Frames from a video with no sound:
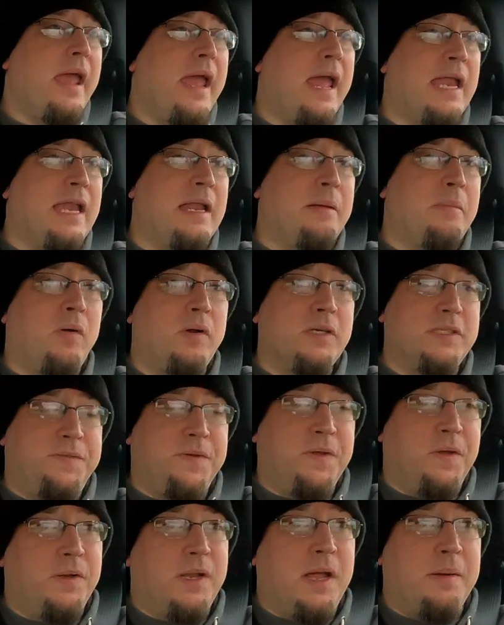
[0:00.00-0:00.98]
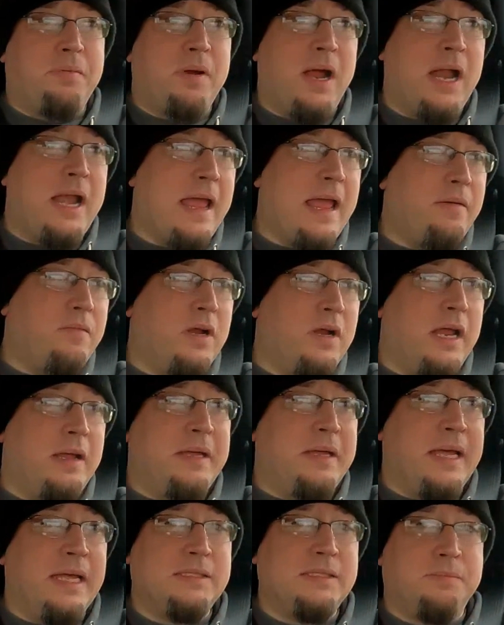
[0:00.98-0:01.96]
and I'm always filling up right at when
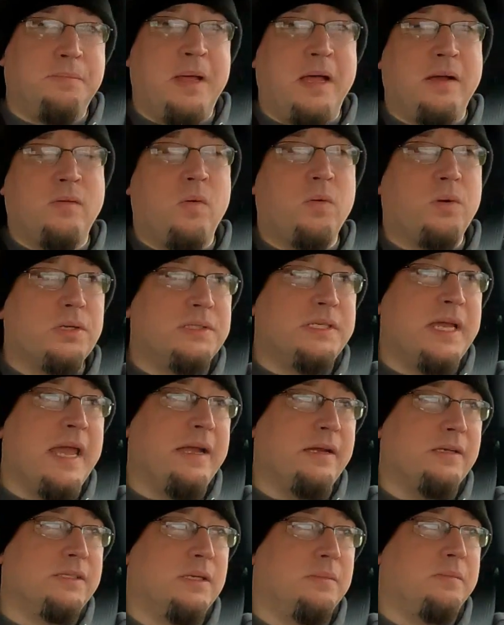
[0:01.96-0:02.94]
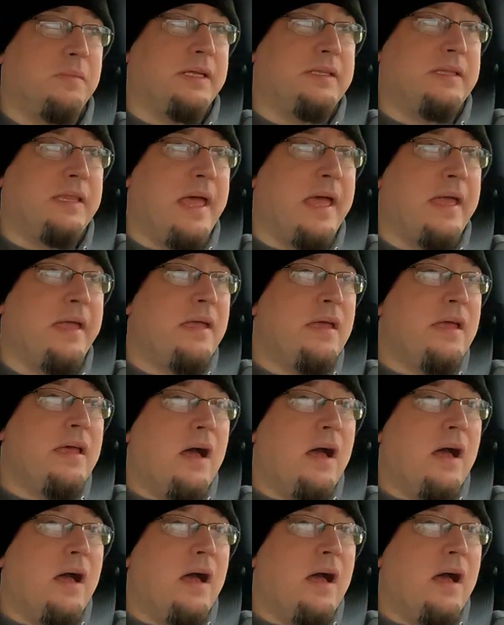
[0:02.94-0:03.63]
I hit about a quarter tank or something like that.